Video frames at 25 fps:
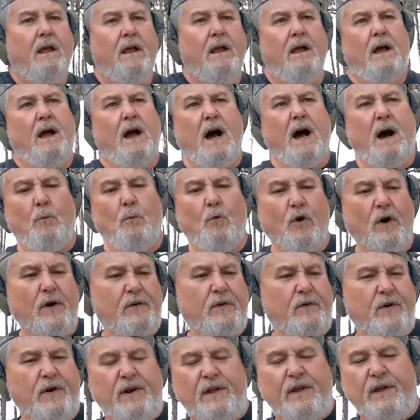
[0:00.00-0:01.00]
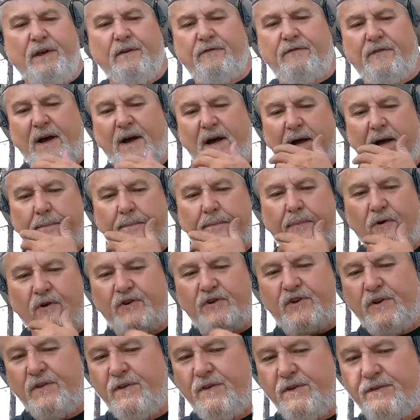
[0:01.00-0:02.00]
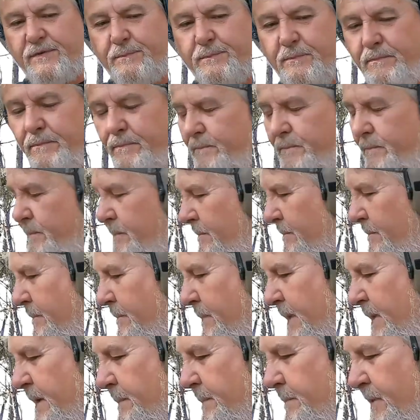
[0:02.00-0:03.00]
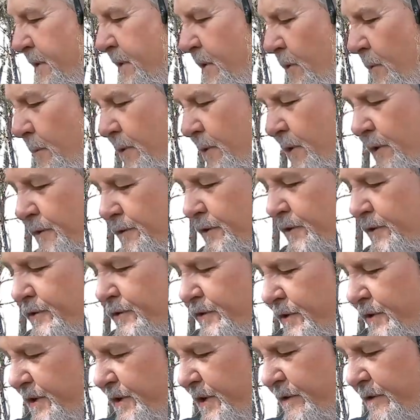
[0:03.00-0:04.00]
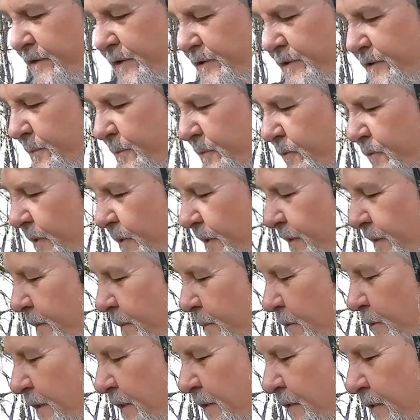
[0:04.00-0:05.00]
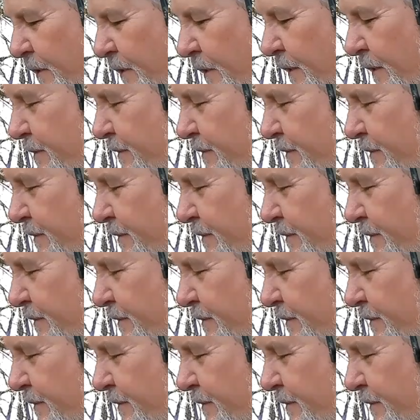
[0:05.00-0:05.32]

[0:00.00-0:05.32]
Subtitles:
I'm wondering if pushing this big pill, because there's a difference between them 130s and